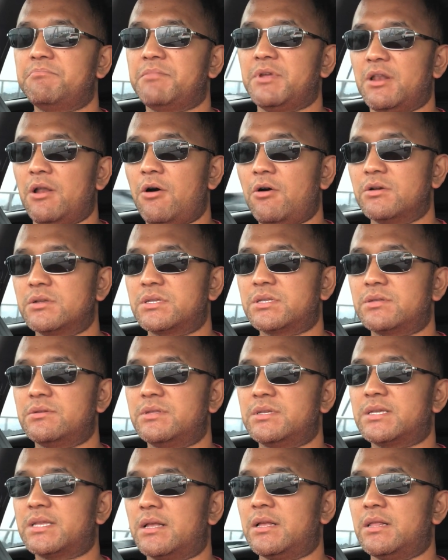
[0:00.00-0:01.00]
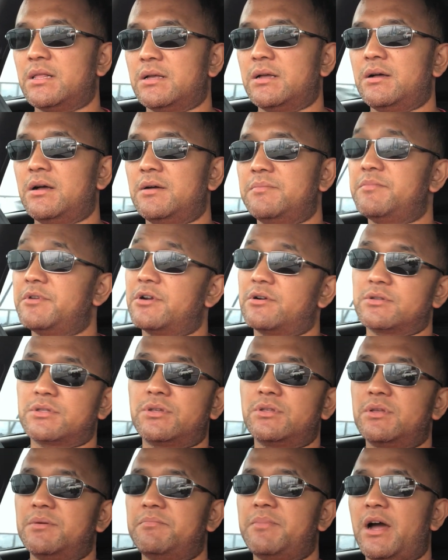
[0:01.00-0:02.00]
belongs to the seller, belong
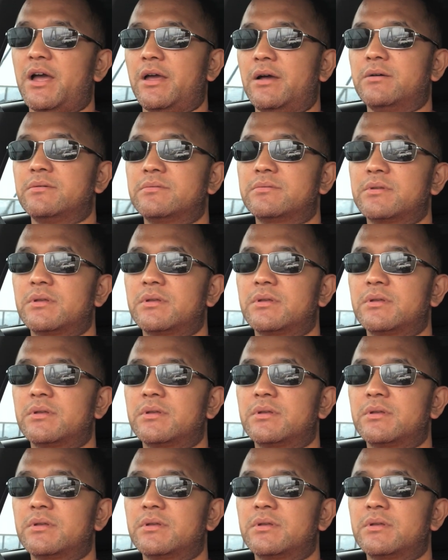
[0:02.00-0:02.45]
to the buyer.